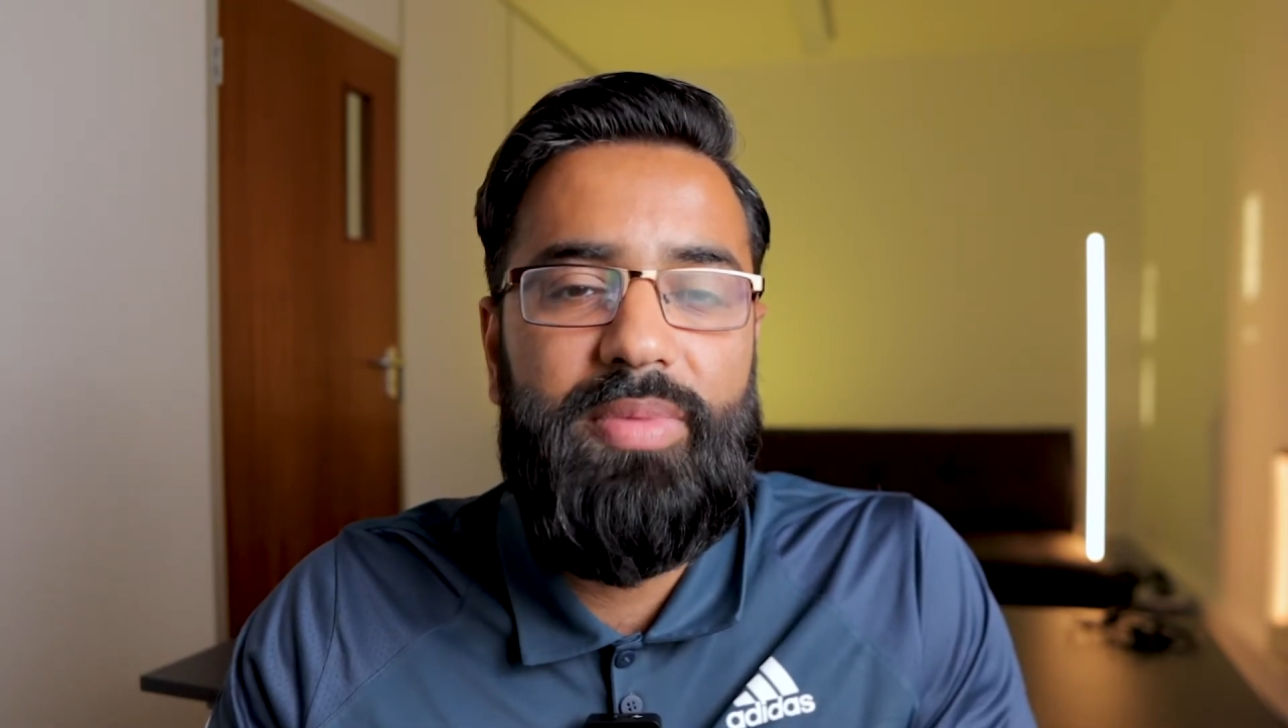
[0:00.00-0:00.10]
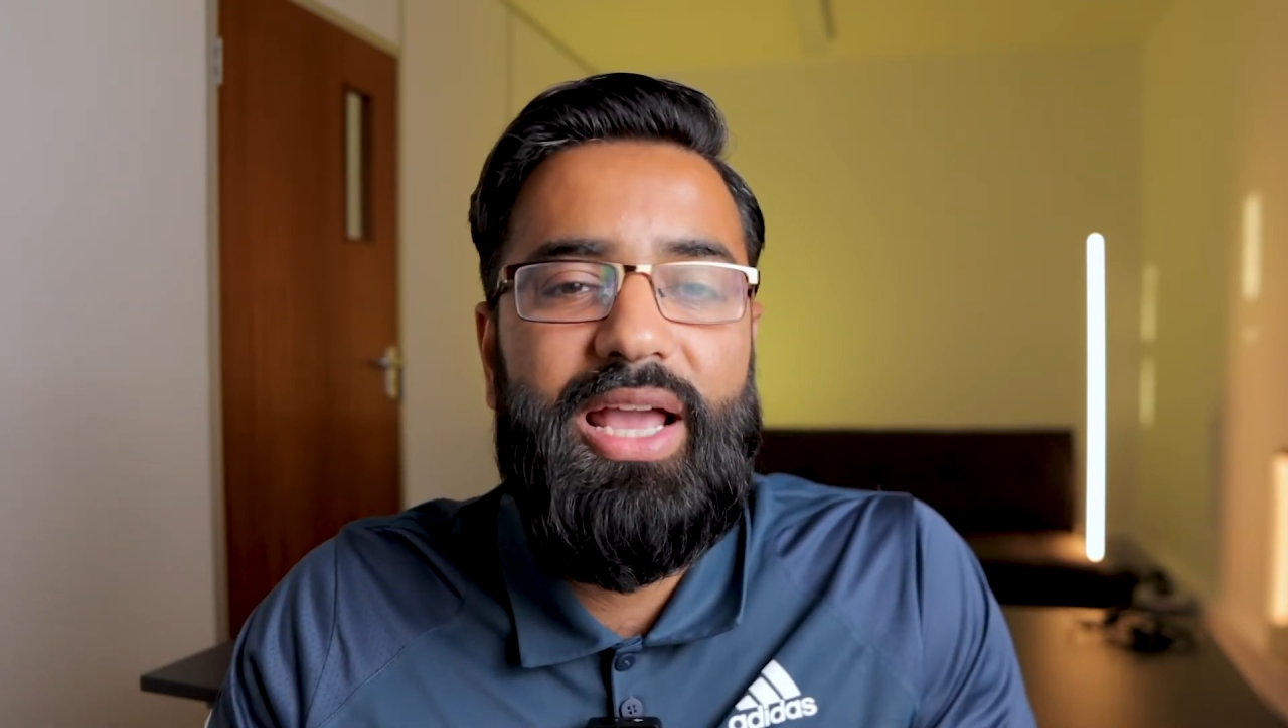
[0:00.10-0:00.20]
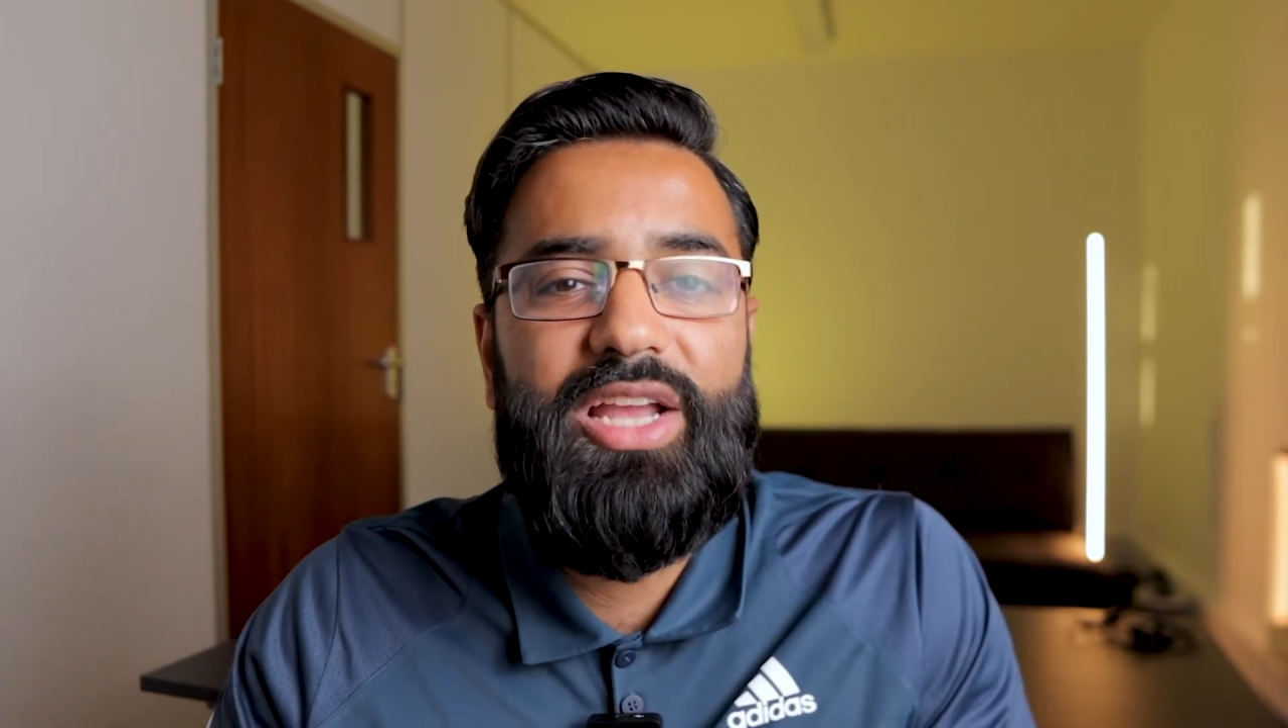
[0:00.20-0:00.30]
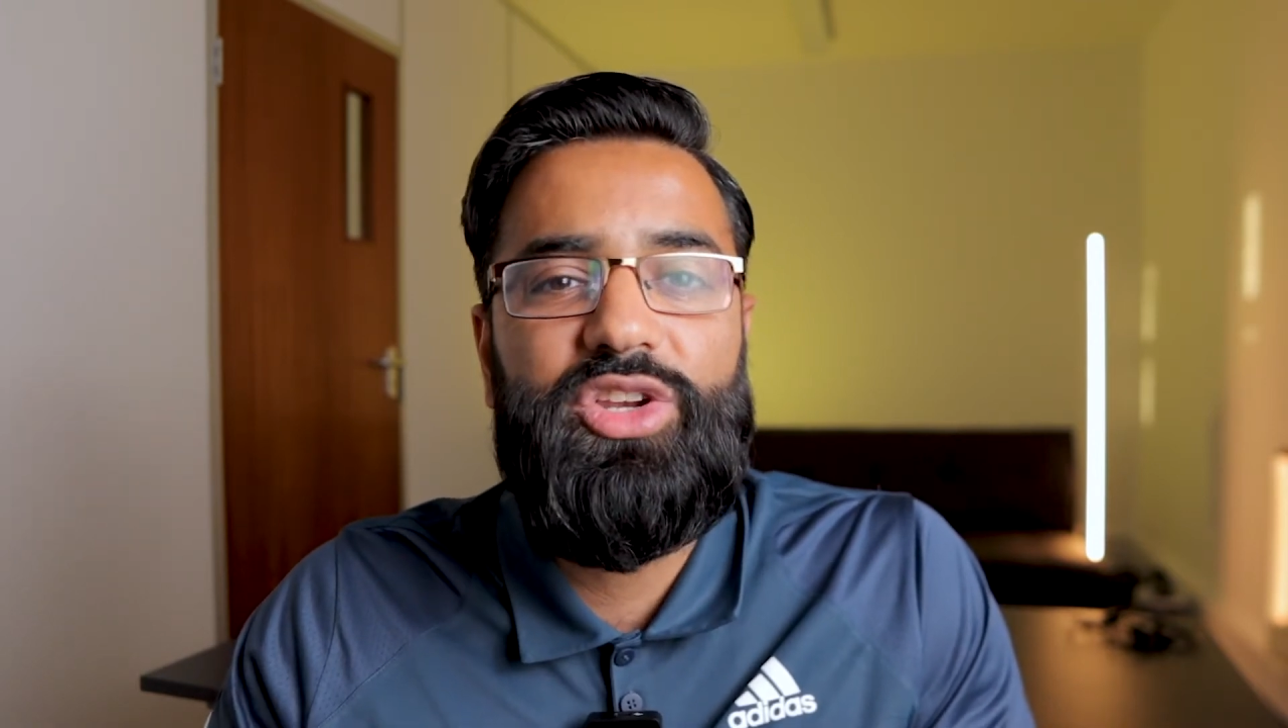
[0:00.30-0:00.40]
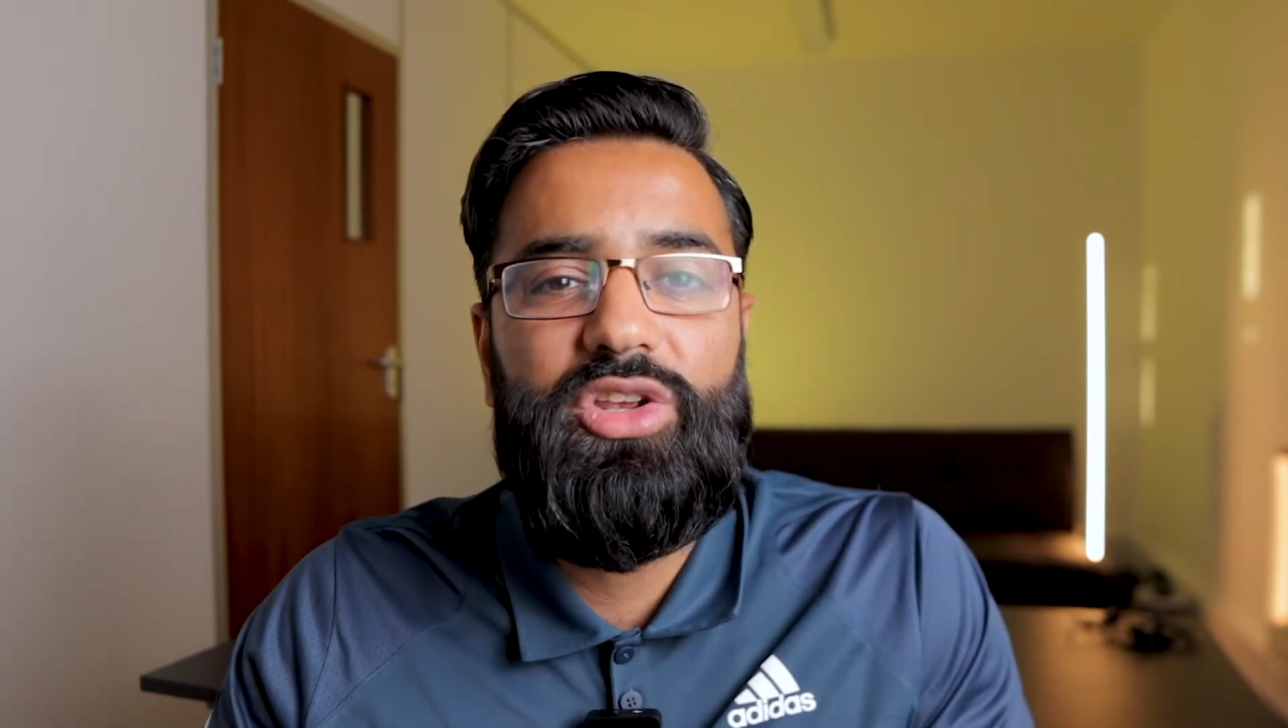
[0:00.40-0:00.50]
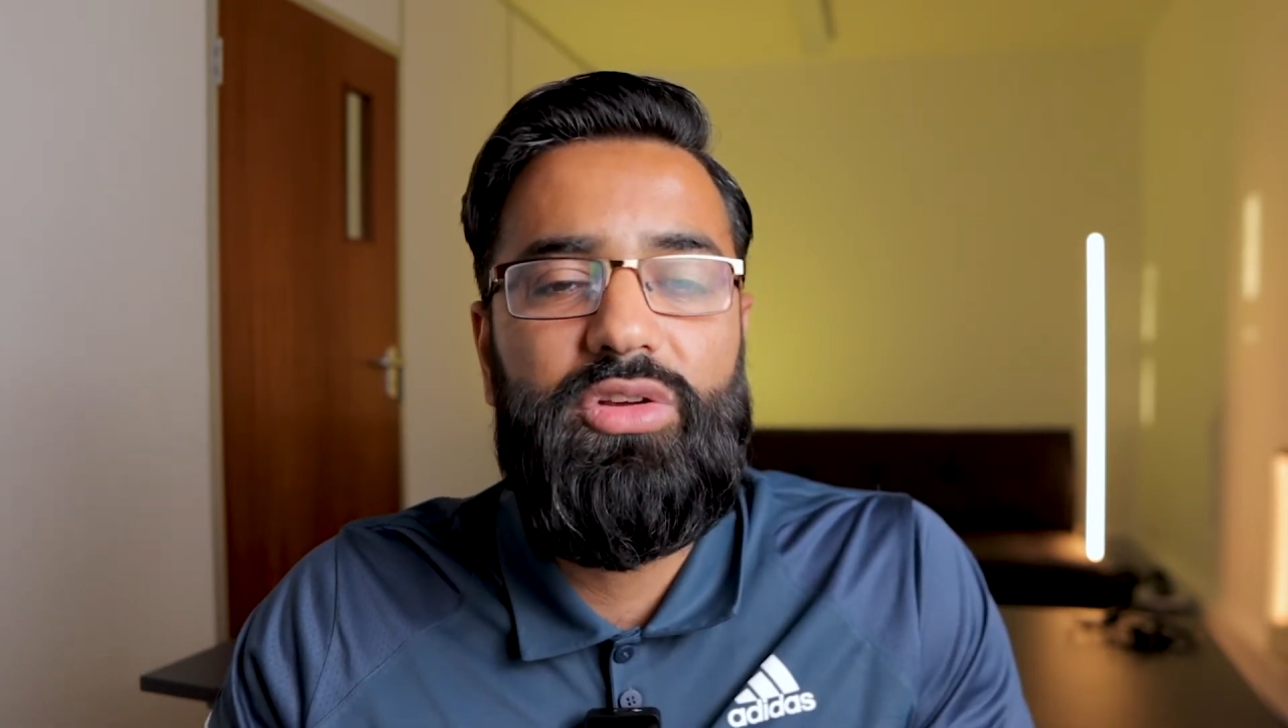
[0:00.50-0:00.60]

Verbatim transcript: But actually,